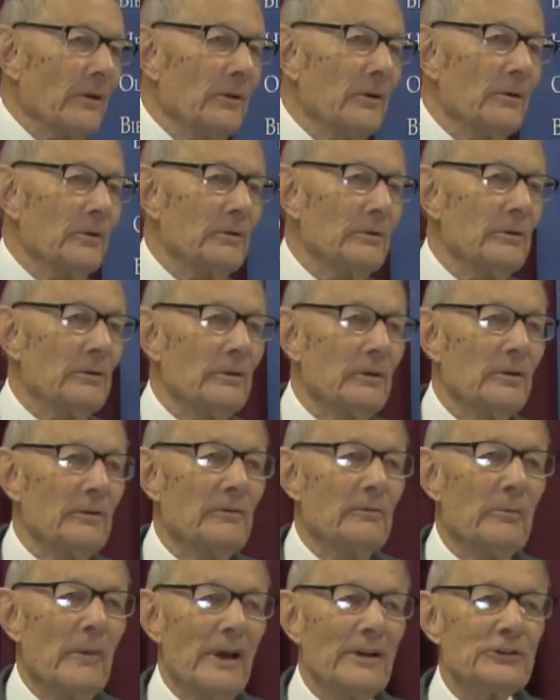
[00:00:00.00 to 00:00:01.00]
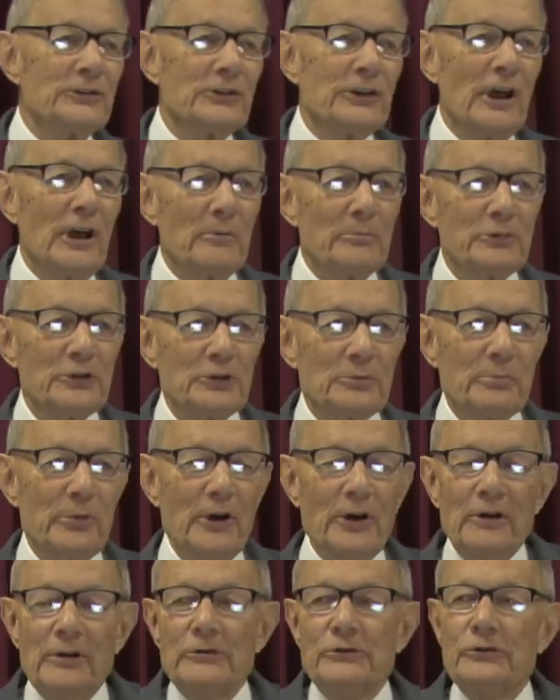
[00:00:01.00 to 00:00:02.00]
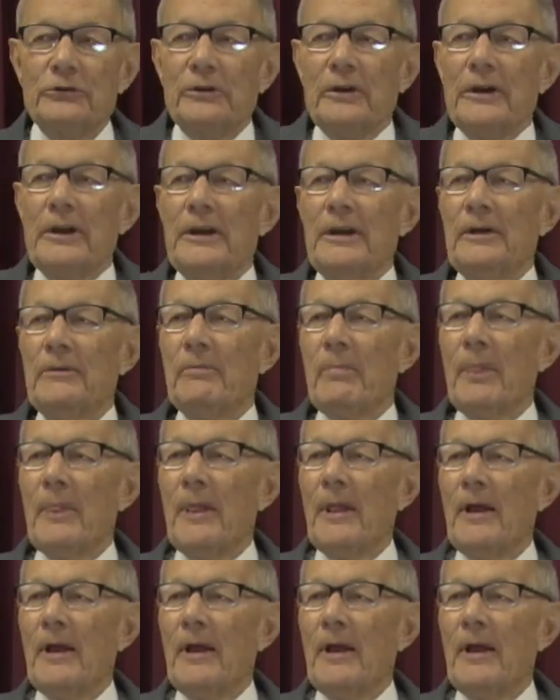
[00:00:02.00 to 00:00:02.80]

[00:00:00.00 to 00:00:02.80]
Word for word: You you've messed up spiritually.